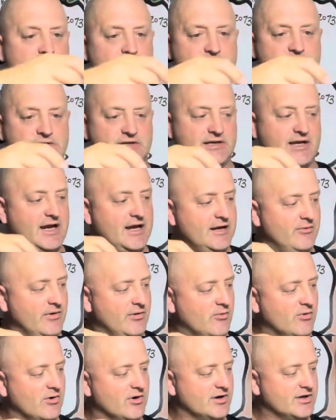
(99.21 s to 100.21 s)
Today we
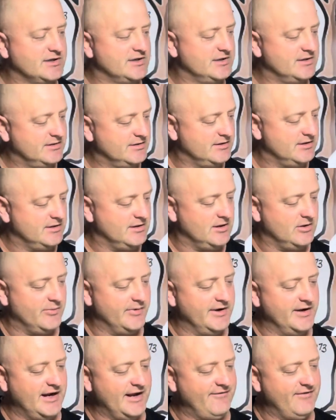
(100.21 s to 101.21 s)

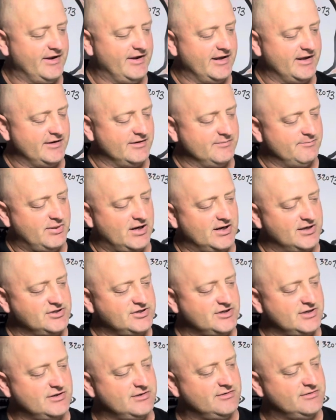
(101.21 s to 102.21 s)
didn't have any
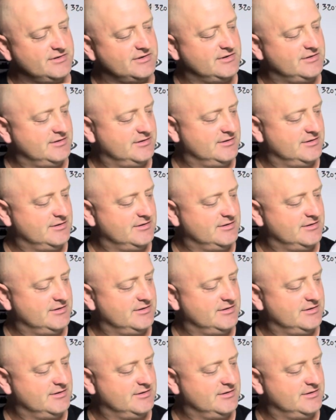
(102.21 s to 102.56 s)
ponchos,